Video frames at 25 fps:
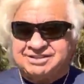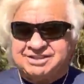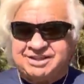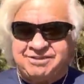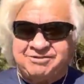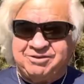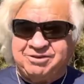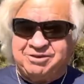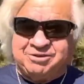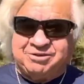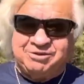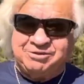
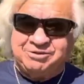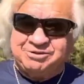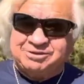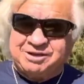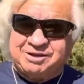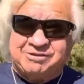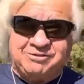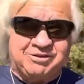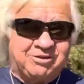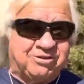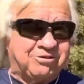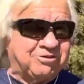72,
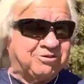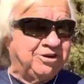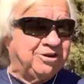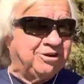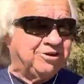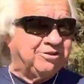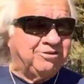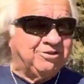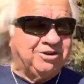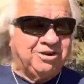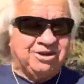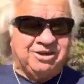73
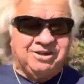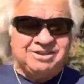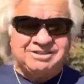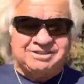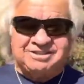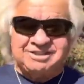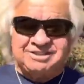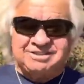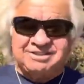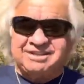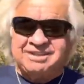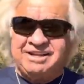degrees,
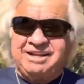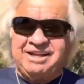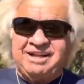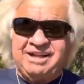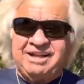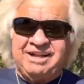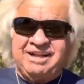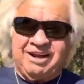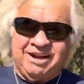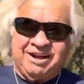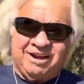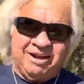just
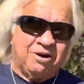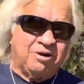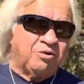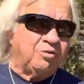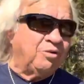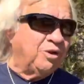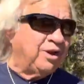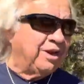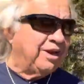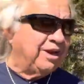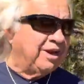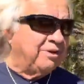a little
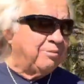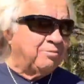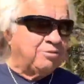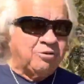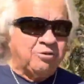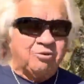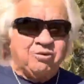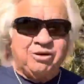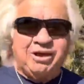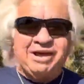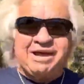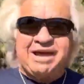windy, but
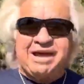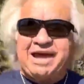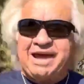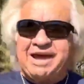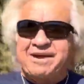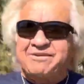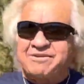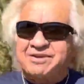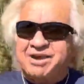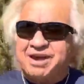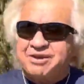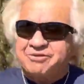we
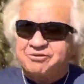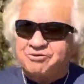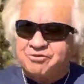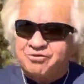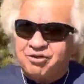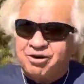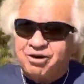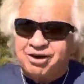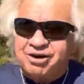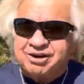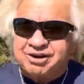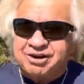have a
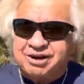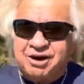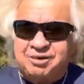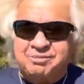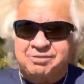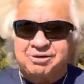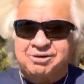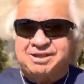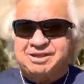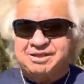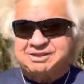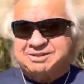front
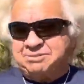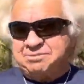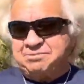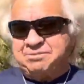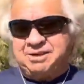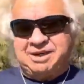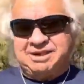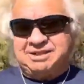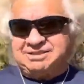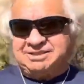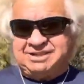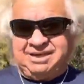coming that's
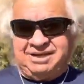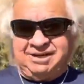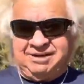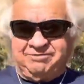amazing.